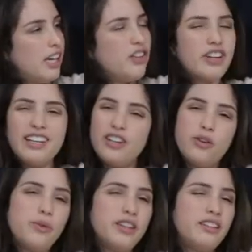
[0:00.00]
I don't really
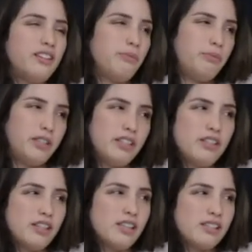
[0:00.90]
know what their
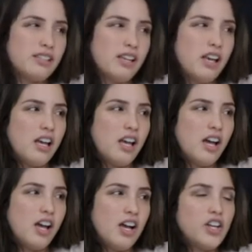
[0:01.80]
opinion is.
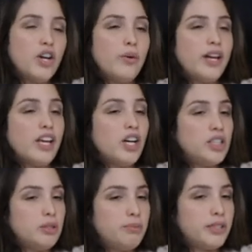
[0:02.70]
You know, when I
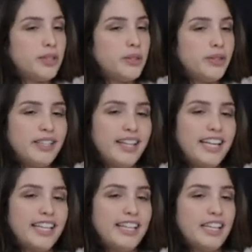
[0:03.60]
go to Peru,
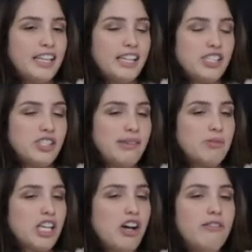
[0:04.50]
I, like
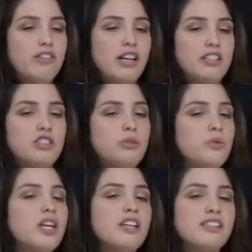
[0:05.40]
sometimes I go for like two
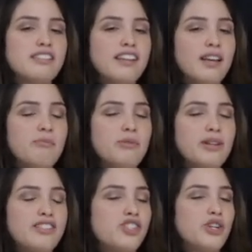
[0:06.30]
weeks and I
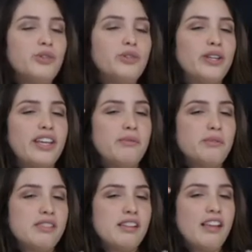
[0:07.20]
put a show together
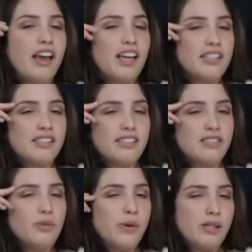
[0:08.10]
because I, I
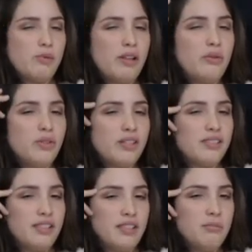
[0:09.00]
just two weeks without
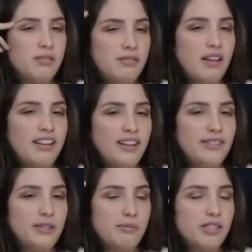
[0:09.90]
doing stand up is like a,
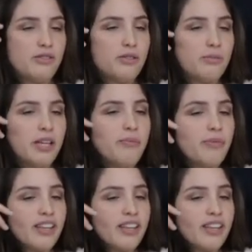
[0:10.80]
too much for me.